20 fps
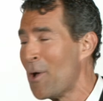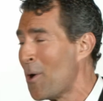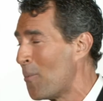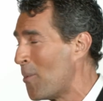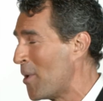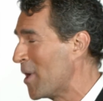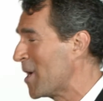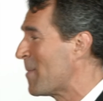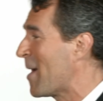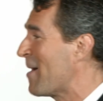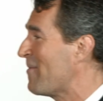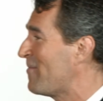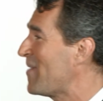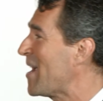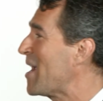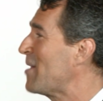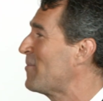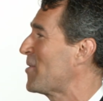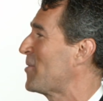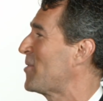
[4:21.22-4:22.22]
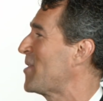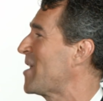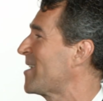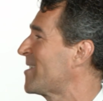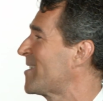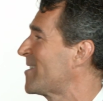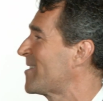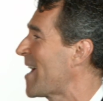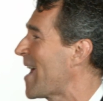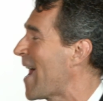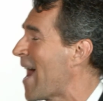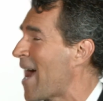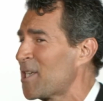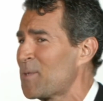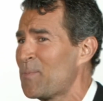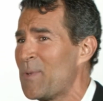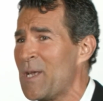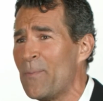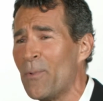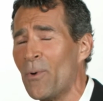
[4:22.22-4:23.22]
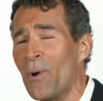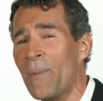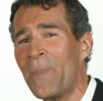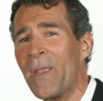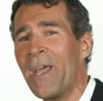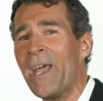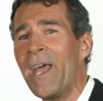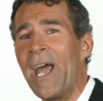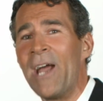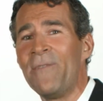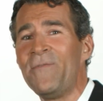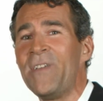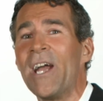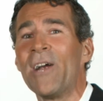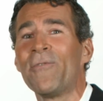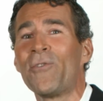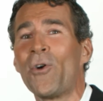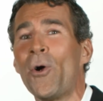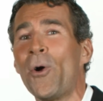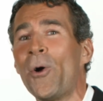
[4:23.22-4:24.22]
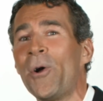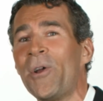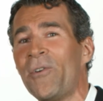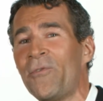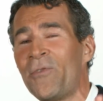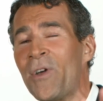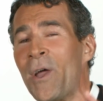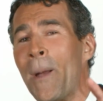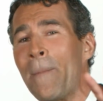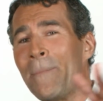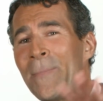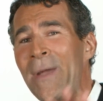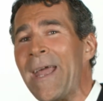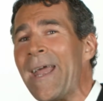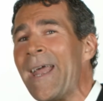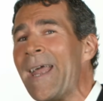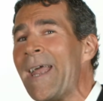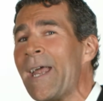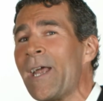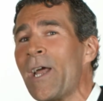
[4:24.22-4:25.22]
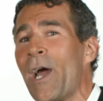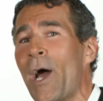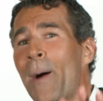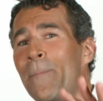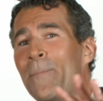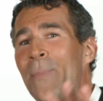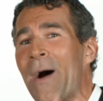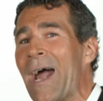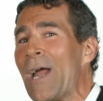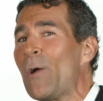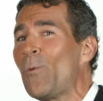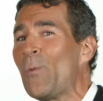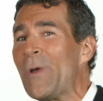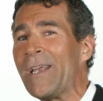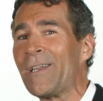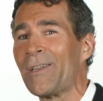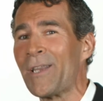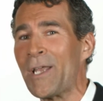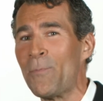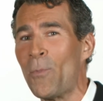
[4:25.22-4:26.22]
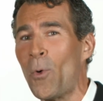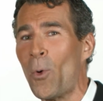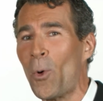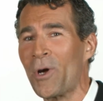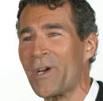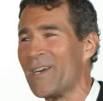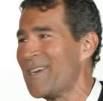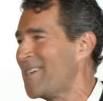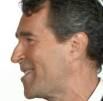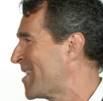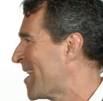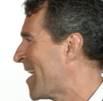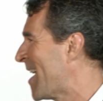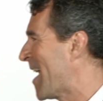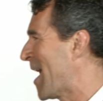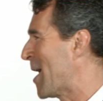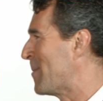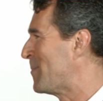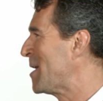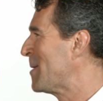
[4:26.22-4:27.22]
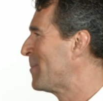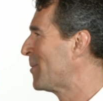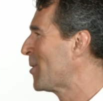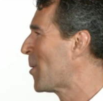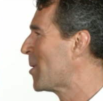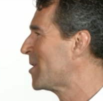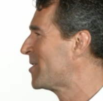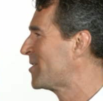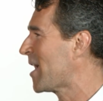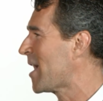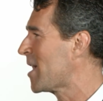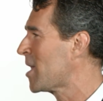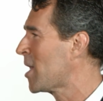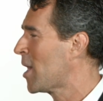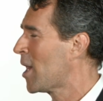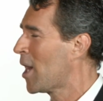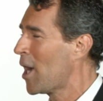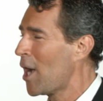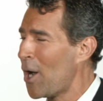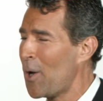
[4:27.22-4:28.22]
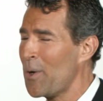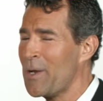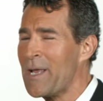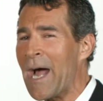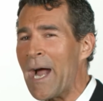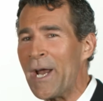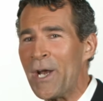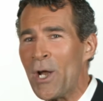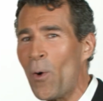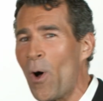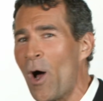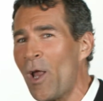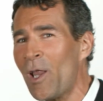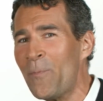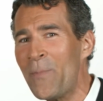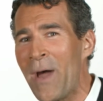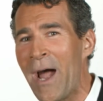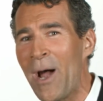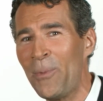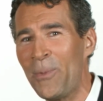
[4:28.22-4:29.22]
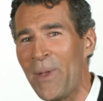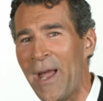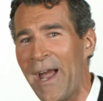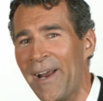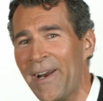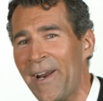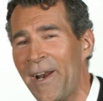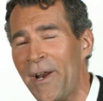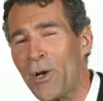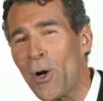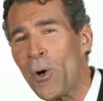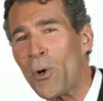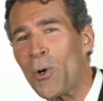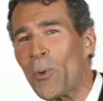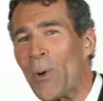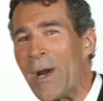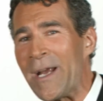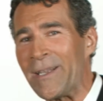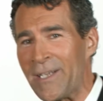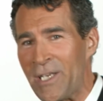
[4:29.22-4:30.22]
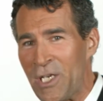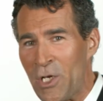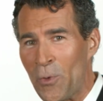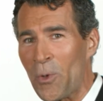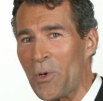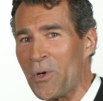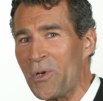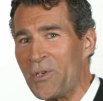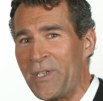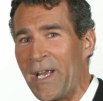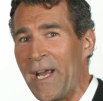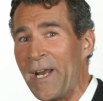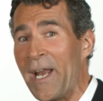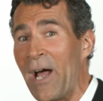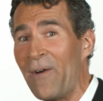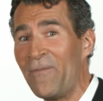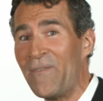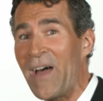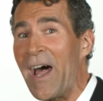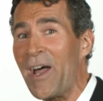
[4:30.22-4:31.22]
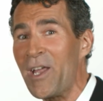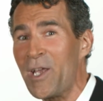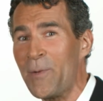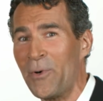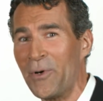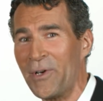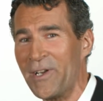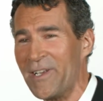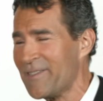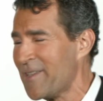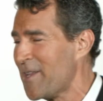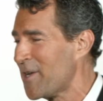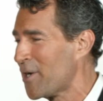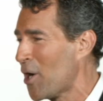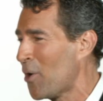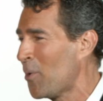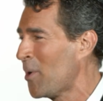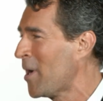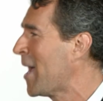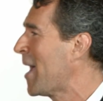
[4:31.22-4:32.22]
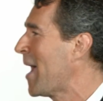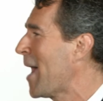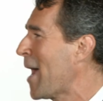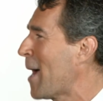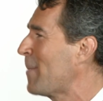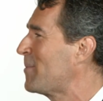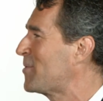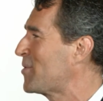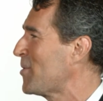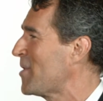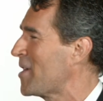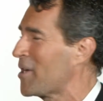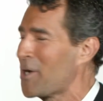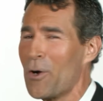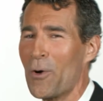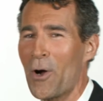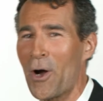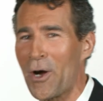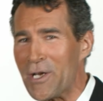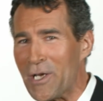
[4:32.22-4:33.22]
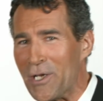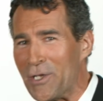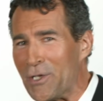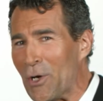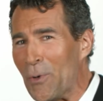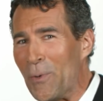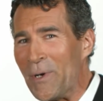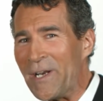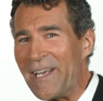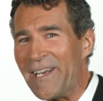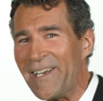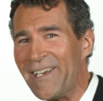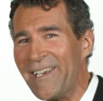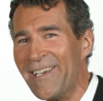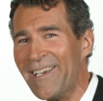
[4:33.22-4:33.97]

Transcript: One of my favorite things is I ask people, have you ever heard of paying a biweekly mortgage? And people always say, oh yeah, I know all about that. And I go, great, then you understand how valuable it is. And they go, absolutely. I go, are you doing it?